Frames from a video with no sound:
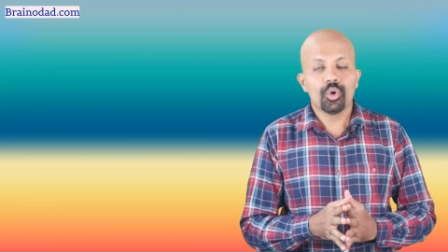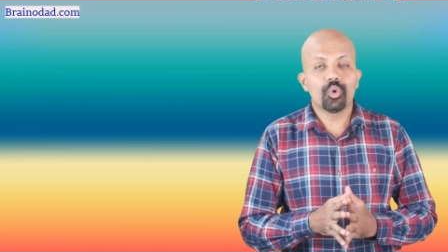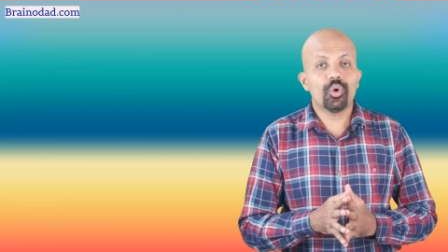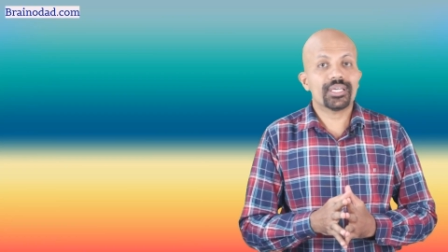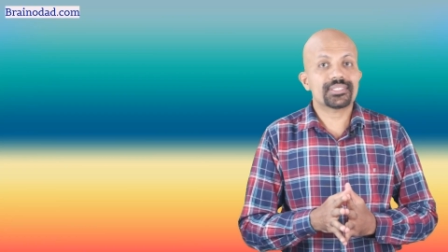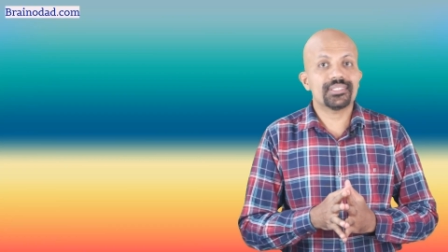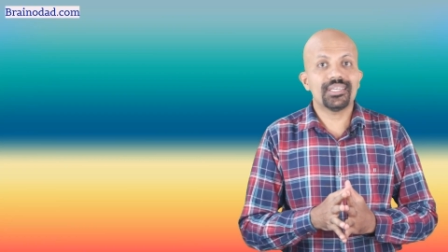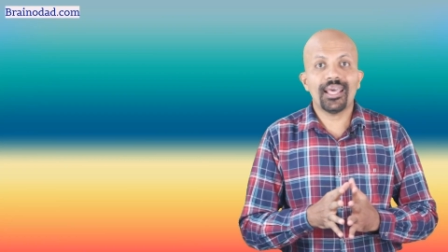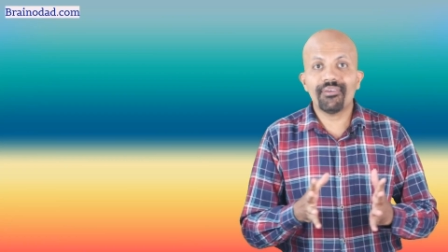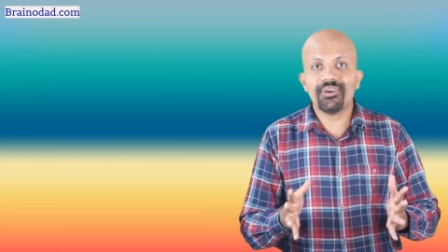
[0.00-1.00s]
who has
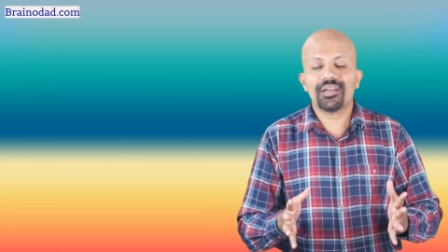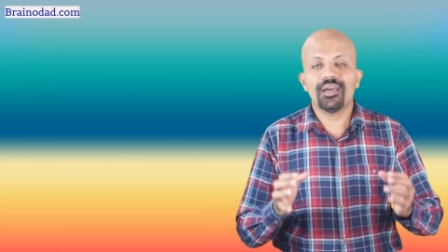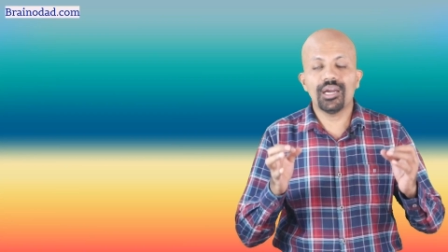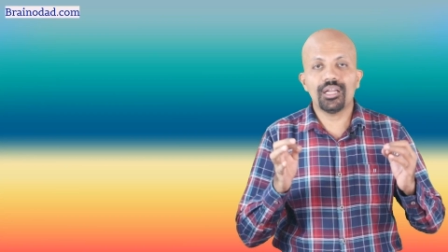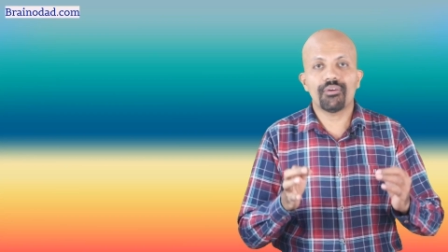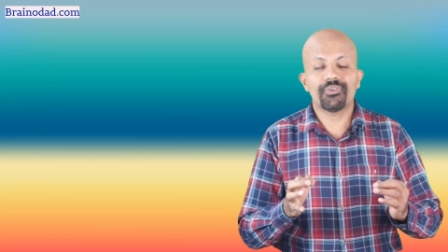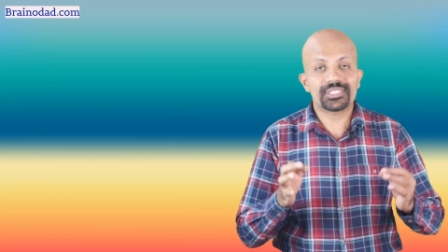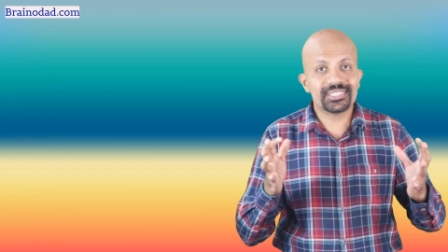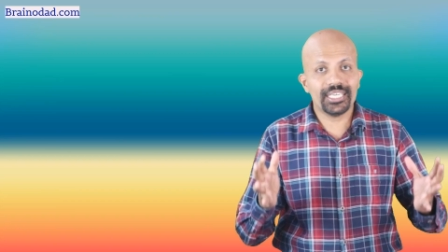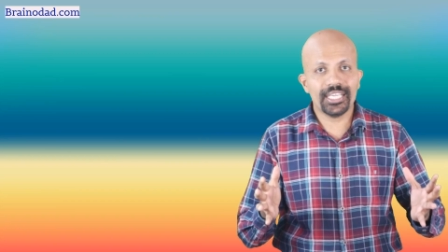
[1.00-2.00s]
never heard of
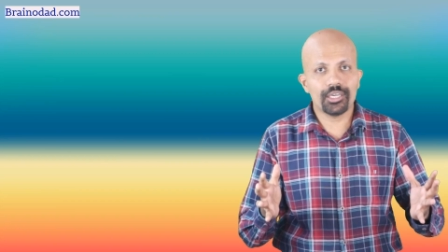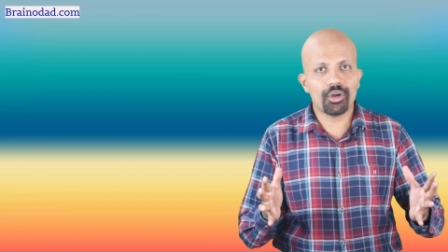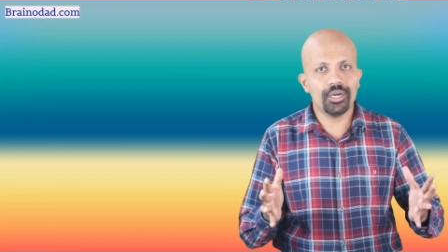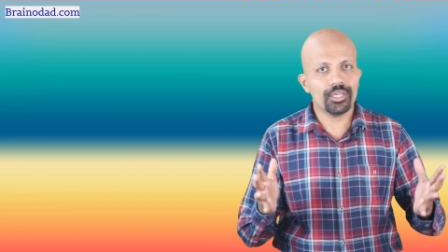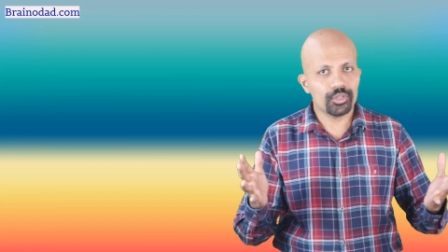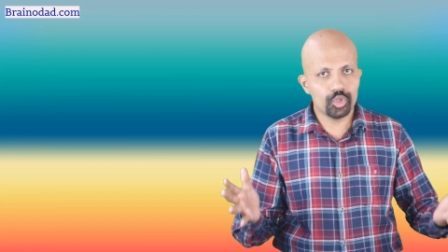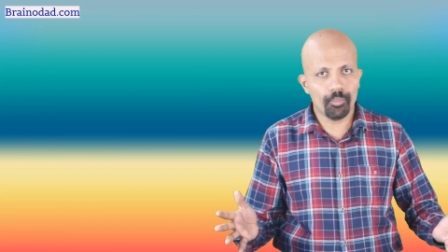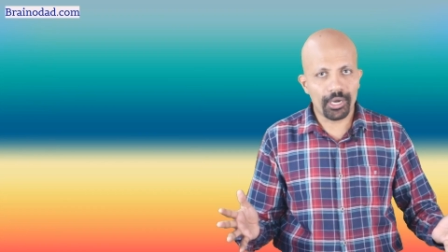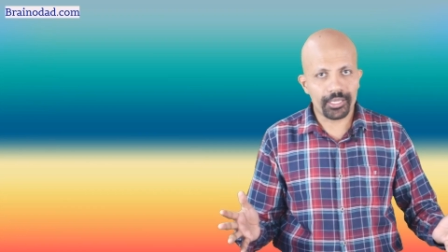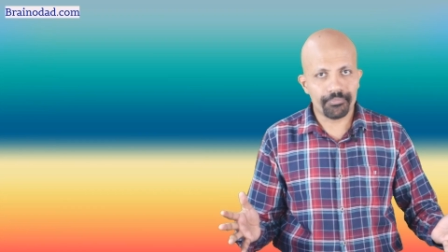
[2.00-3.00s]
a city called
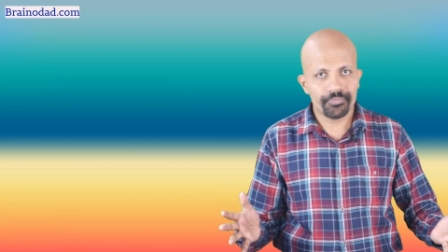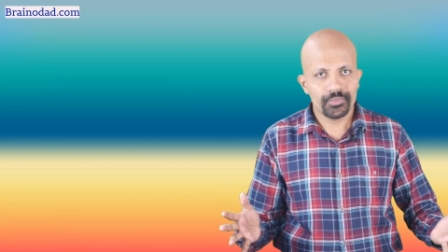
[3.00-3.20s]
Dubai.